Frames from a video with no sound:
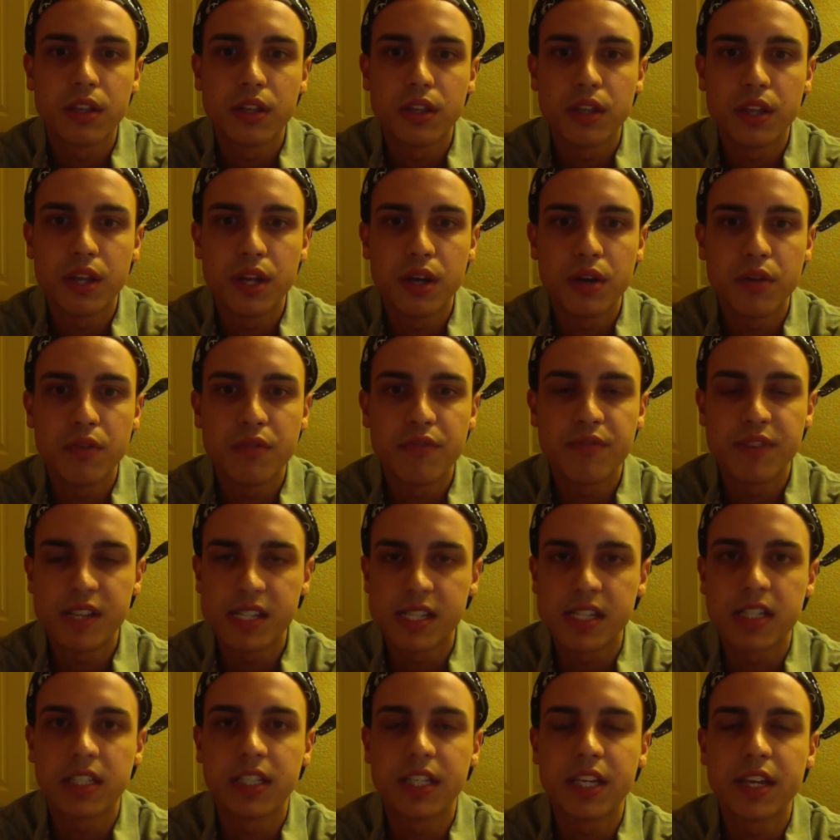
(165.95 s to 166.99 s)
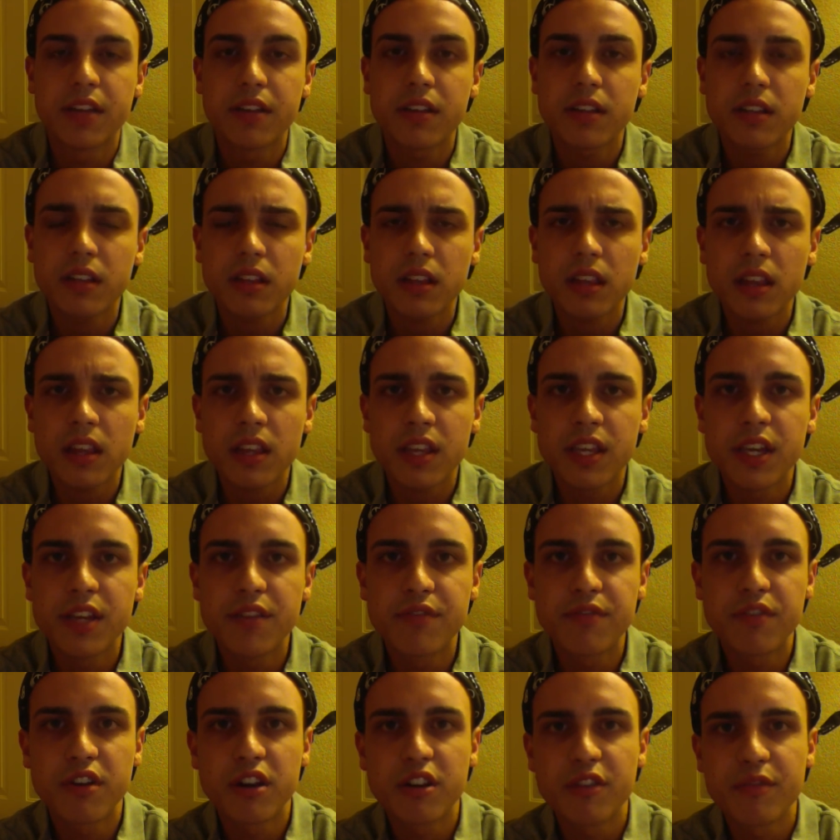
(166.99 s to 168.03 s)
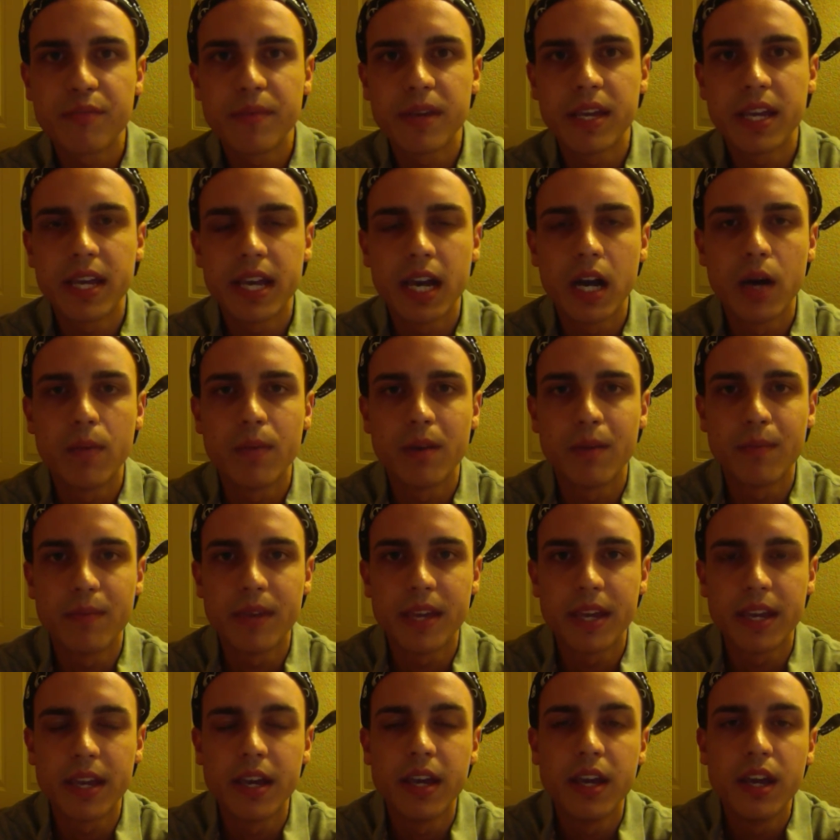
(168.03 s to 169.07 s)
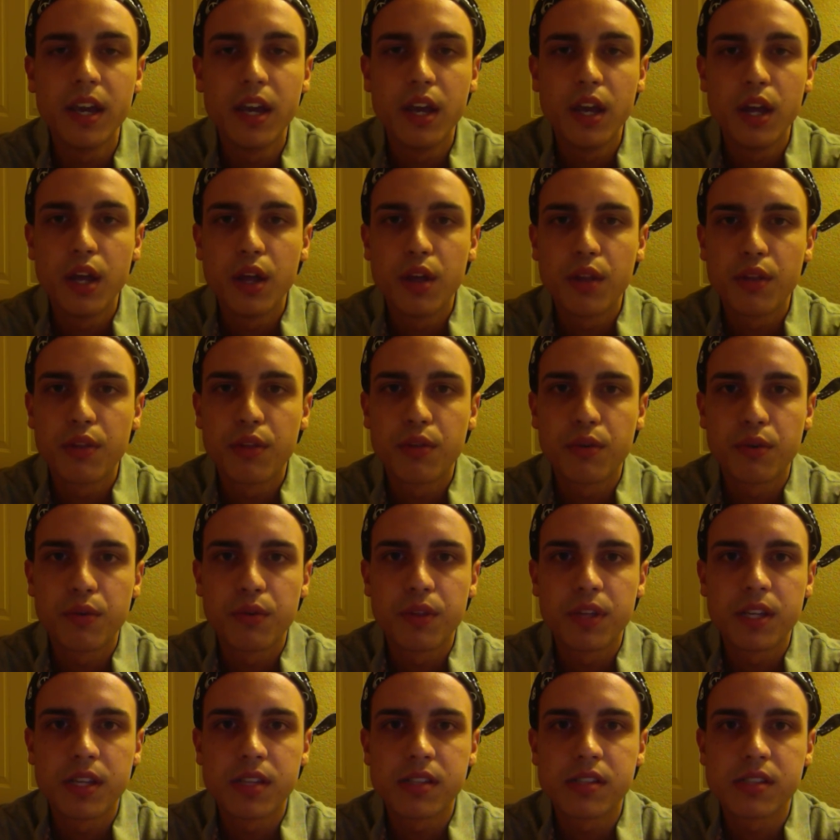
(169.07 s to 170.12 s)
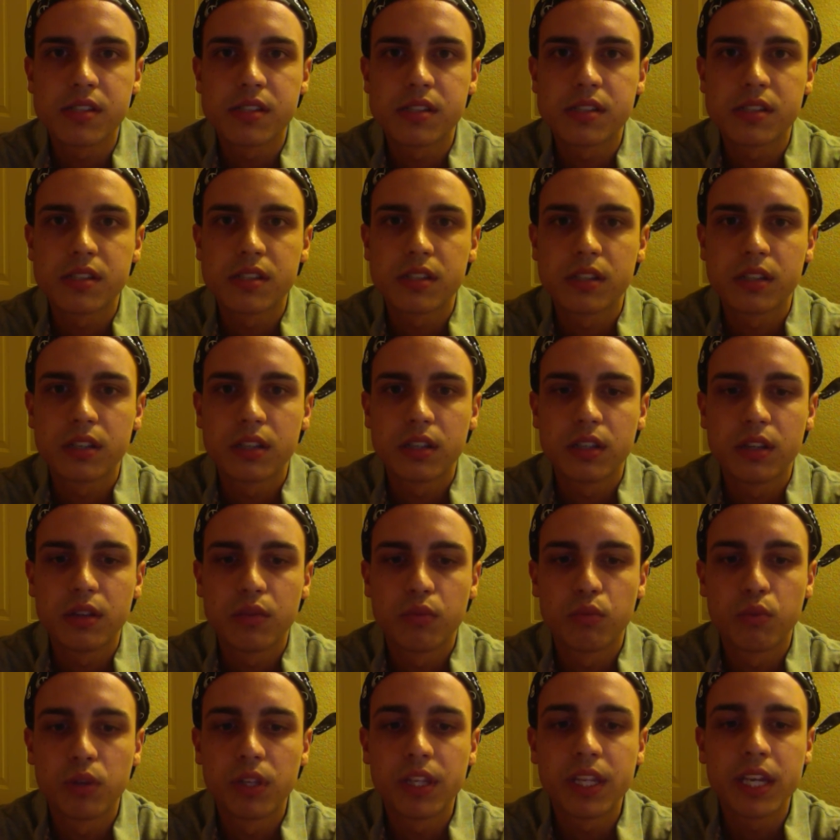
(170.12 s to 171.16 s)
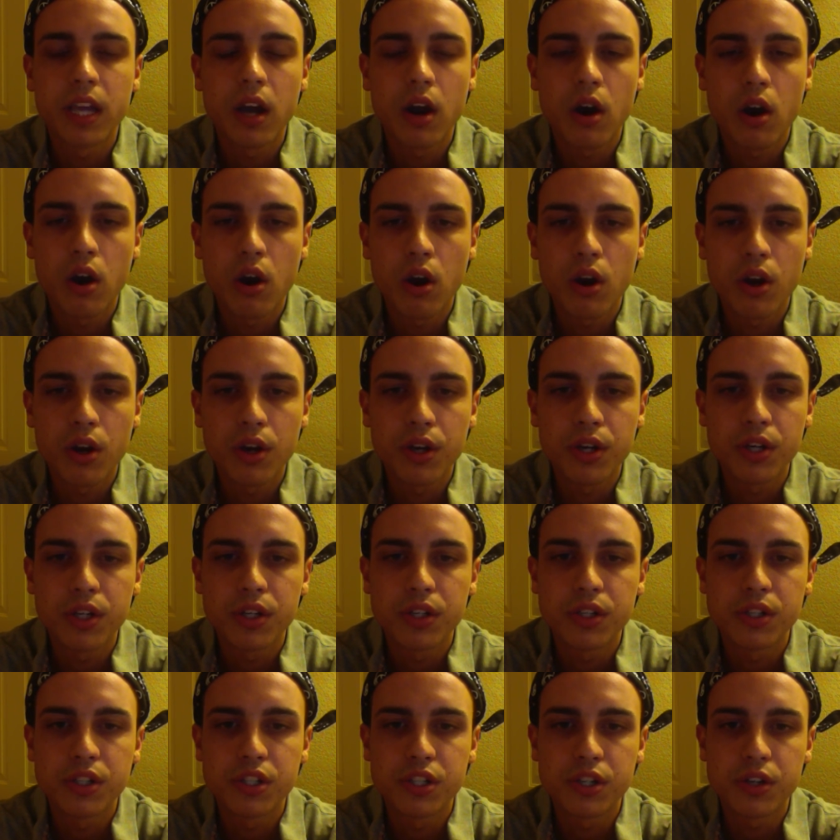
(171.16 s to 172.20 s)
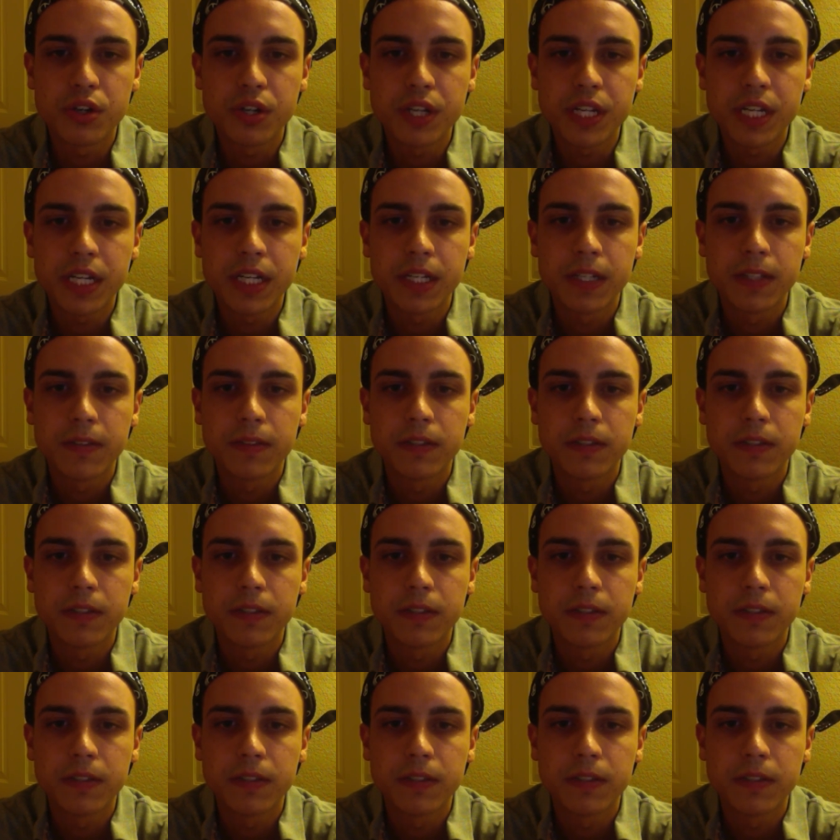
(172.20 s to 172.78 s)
you know, physically in front of me, helping me through this really hard journey.